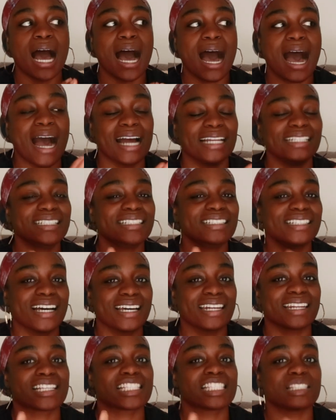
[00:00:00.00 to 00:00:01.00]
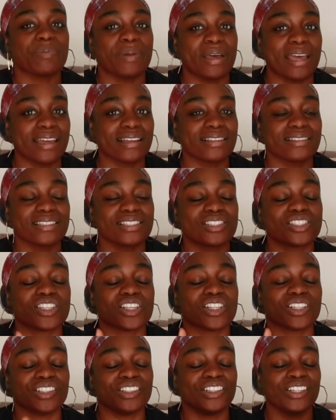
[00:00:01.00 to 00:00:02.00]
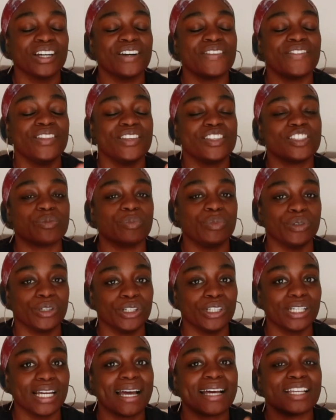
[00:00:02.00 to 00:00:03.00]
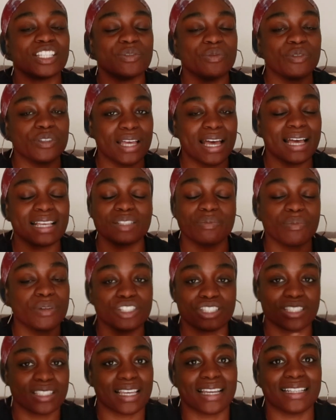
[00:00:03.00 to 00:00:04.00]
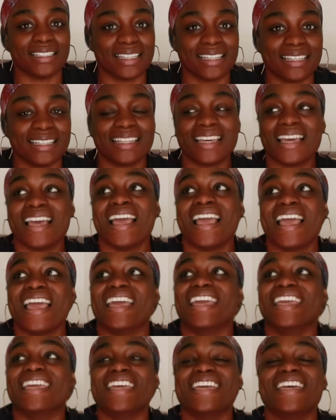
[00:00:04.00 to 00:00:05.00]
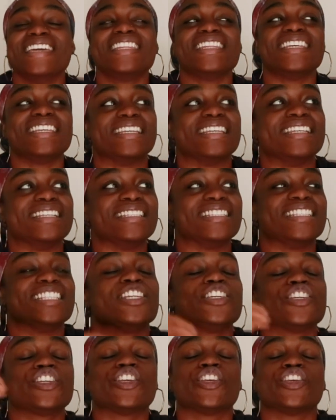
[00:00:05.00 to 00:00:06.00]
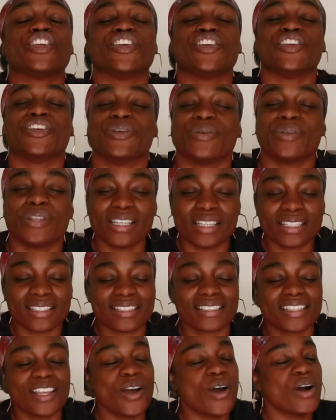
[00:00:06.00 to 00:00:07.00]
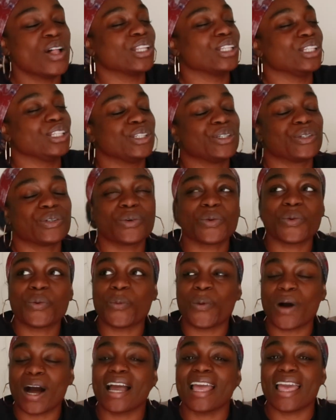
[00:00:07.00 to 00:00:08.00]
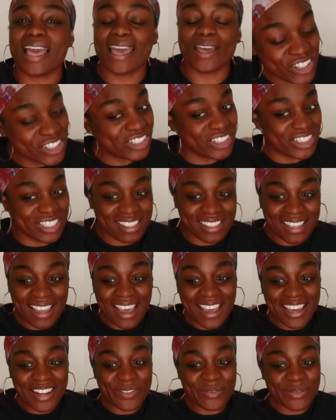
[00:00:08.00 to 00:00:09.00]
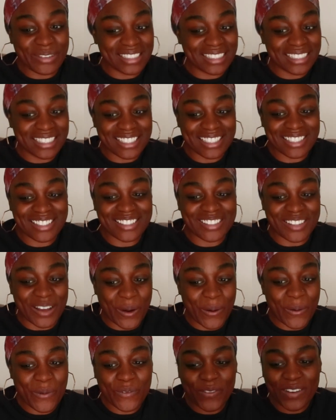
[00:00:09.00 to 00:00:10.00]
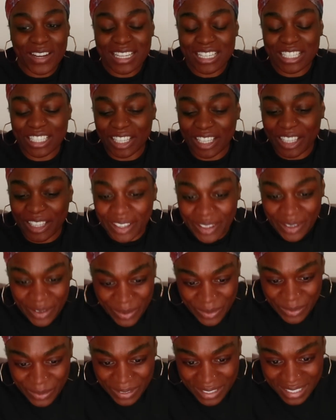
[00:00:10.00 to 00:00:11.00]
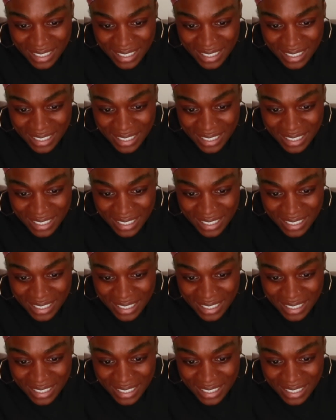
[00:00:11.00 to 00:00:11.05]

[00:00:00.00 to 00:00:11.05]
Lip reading: I did not expect to love this book as much as I did. It is the cutest little YA. Her Good Side was just so freaking cute.